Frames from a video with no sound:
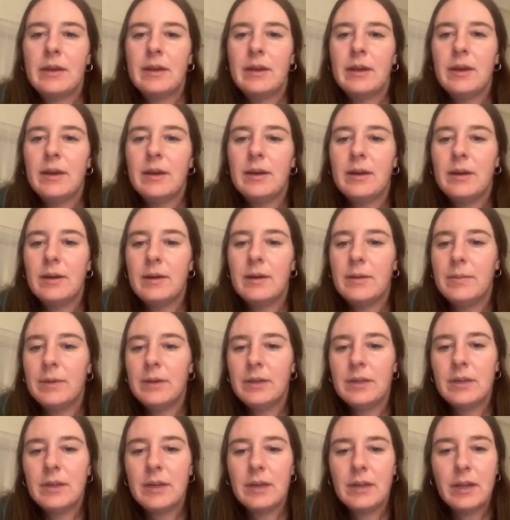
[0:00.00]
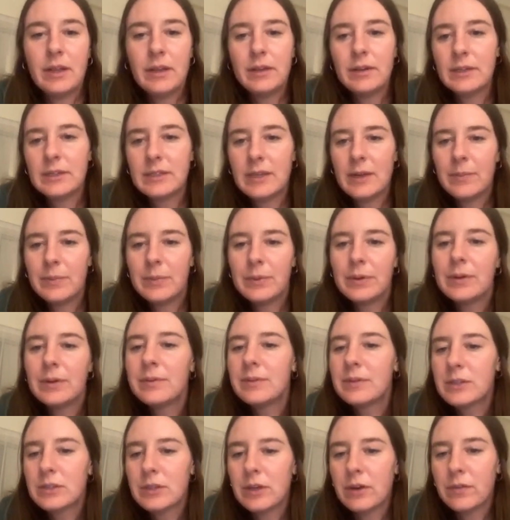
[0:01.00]
Another example,
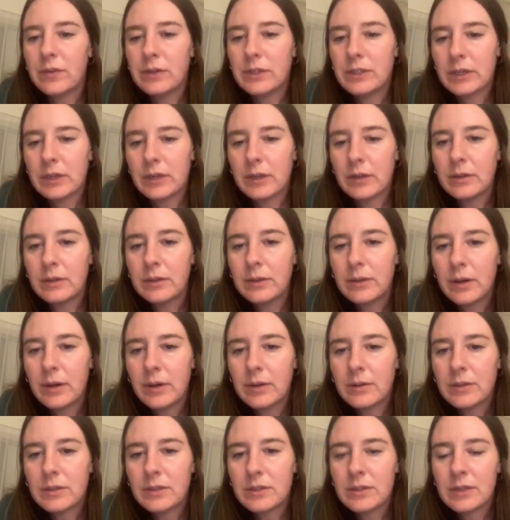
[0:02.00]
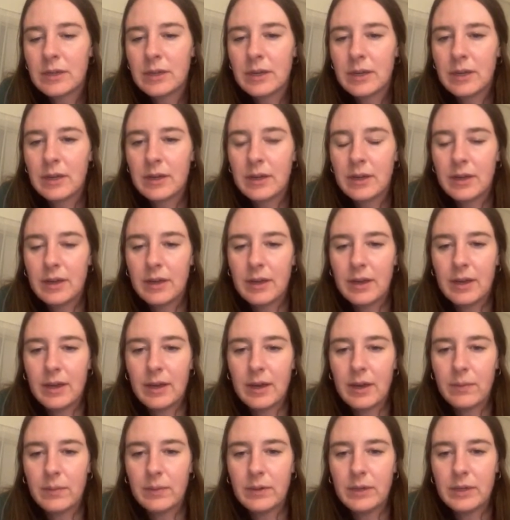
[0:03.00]
so if we took a glucose
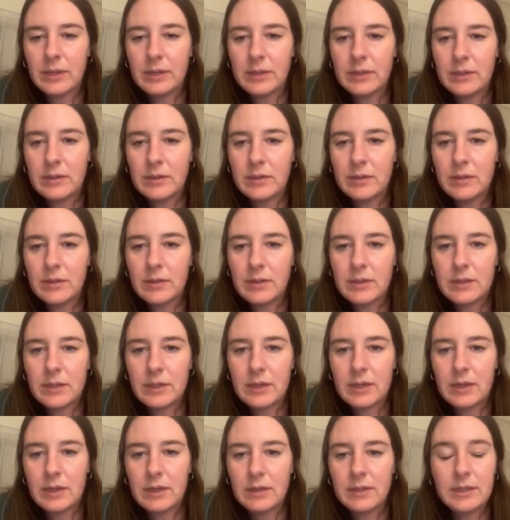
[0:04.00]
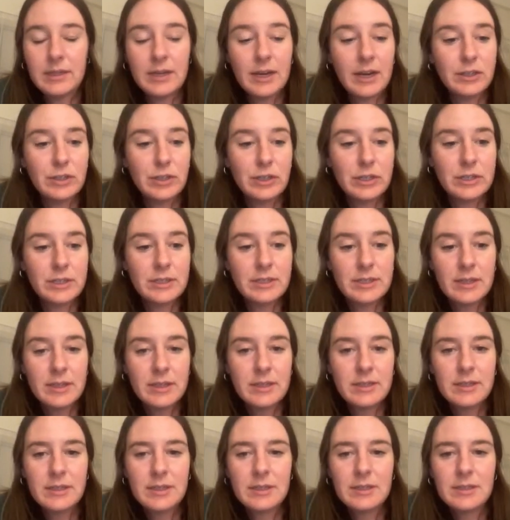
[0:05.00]
and we did dehydration
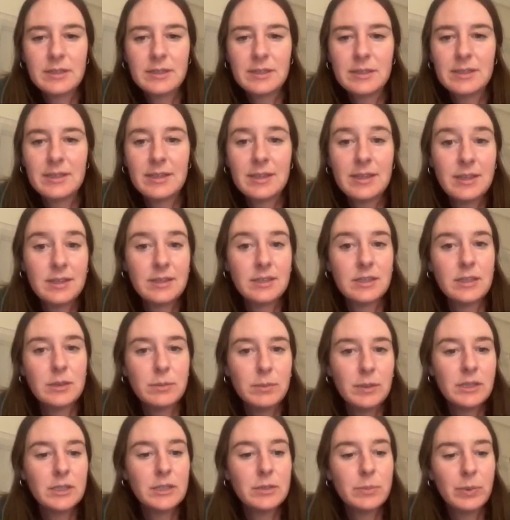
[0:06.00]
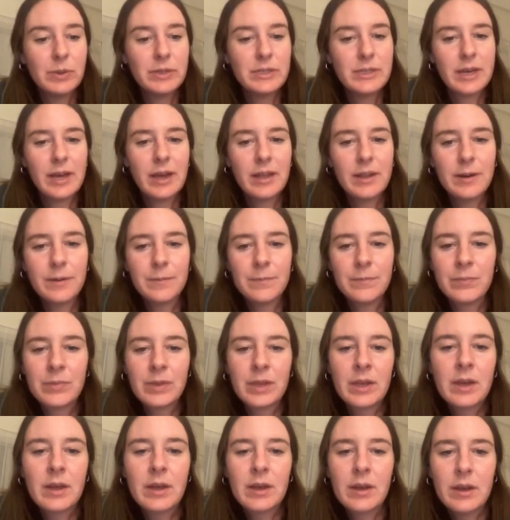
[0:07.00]
synthesis, synthesis means to put together,
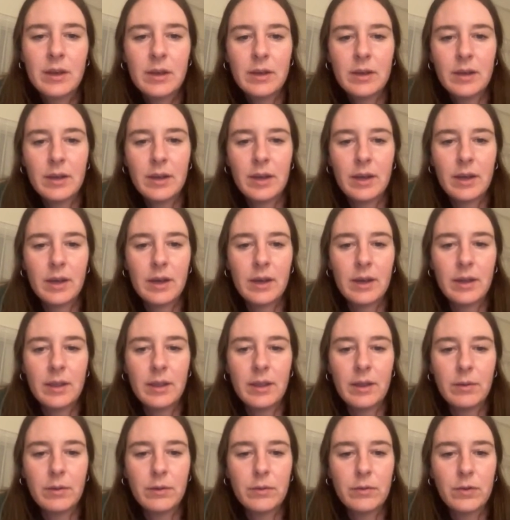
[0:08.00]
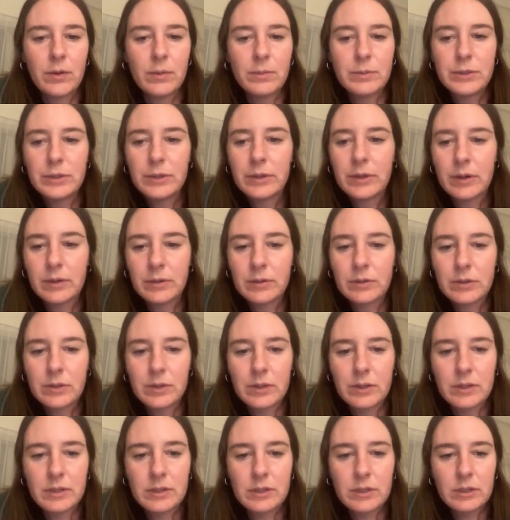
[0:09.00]
they would form sucrose. So
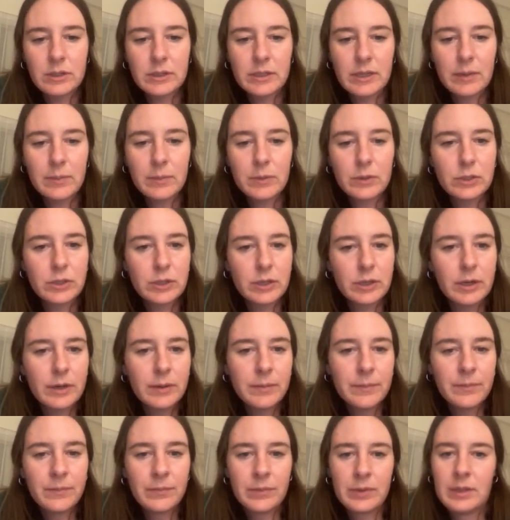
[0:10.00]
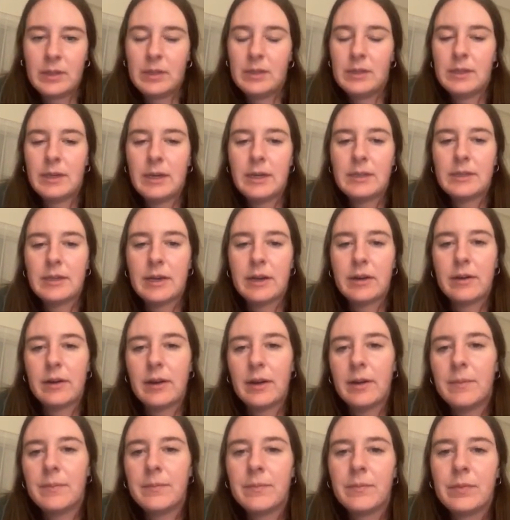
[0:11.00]
this is your table sugar,
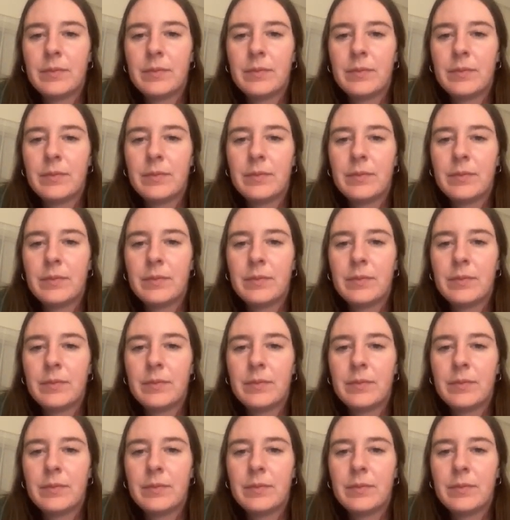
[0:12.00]
disaccharide.